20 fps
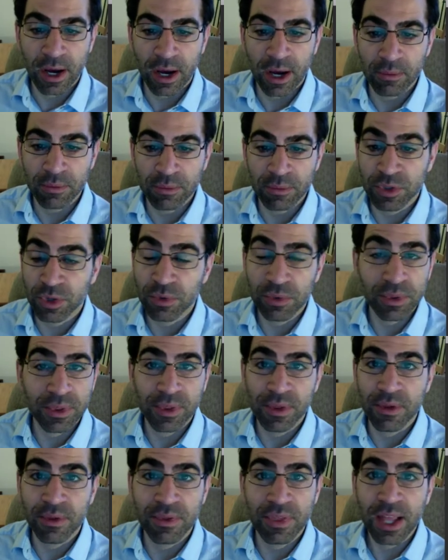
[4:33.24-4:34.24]
So
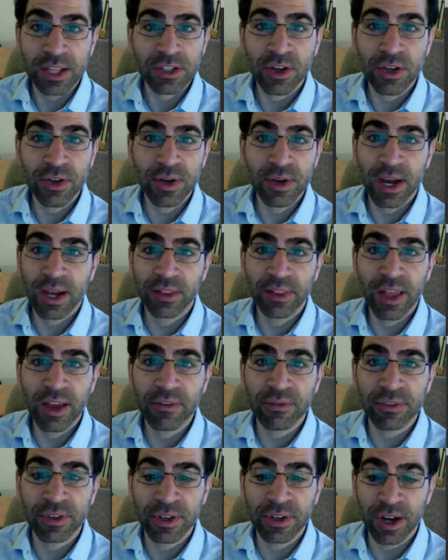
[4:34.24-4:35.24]
that's all you got
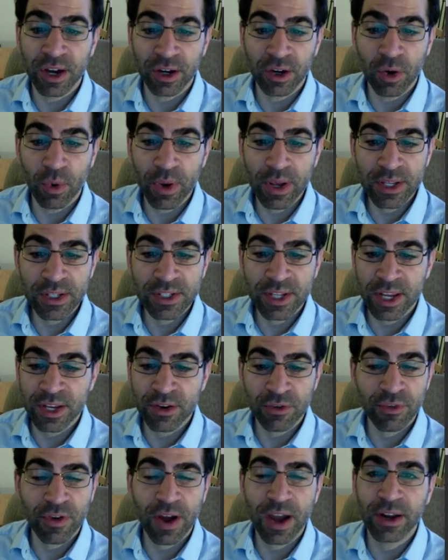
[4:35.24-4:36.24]
left, a quiz and
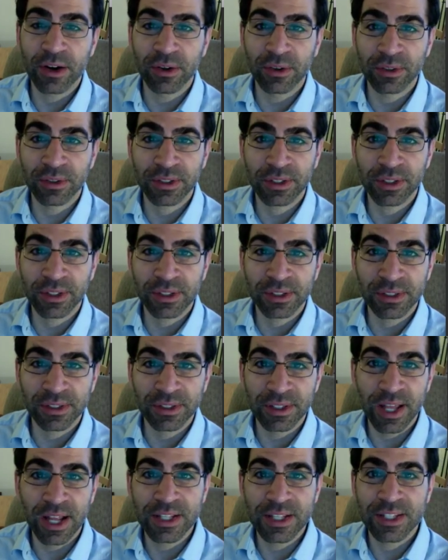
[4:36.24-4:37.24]
your final.
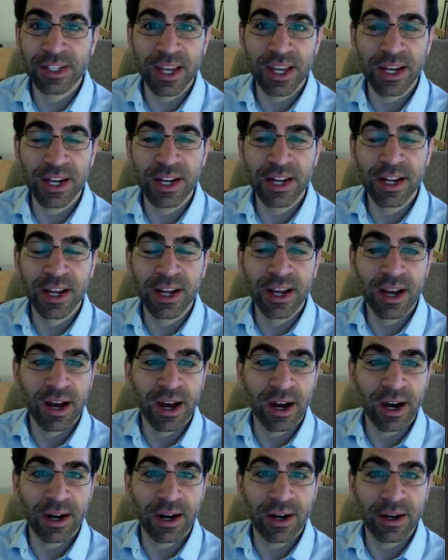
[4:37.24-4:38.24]
That's it.
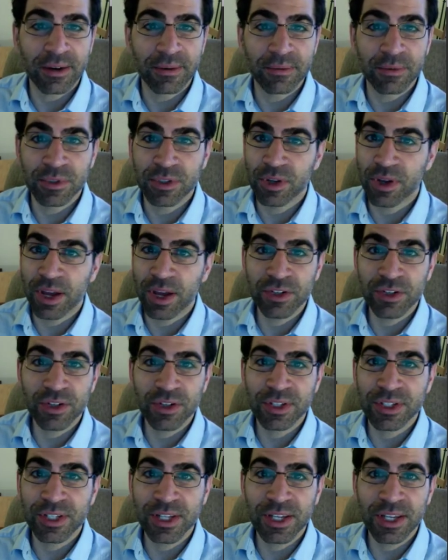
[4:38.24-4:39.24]
So as you
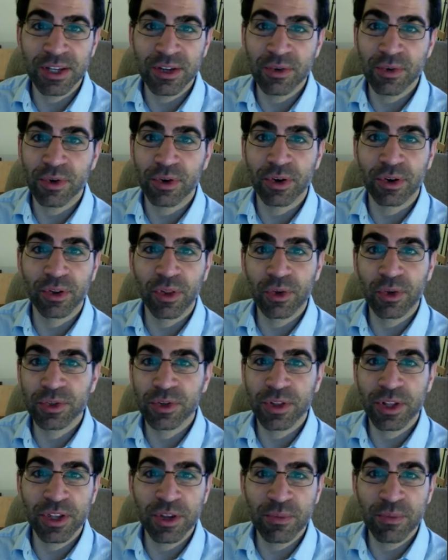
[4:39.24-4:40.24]
can see, you're
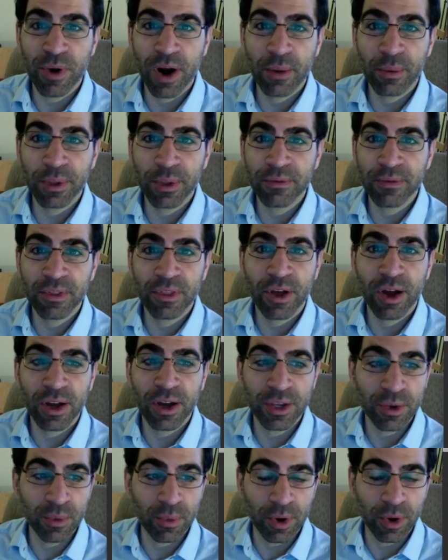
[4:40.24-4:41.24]
closer than you probably even
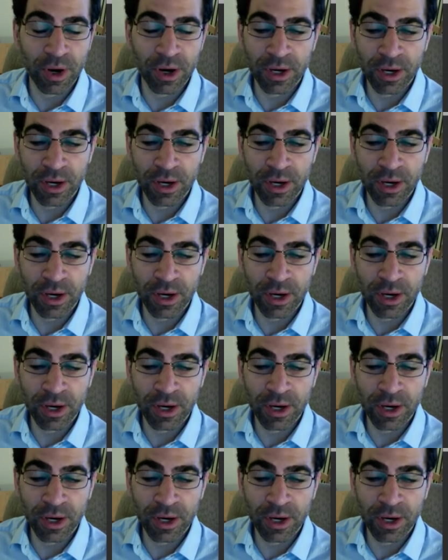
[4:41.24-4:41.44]
thought you were.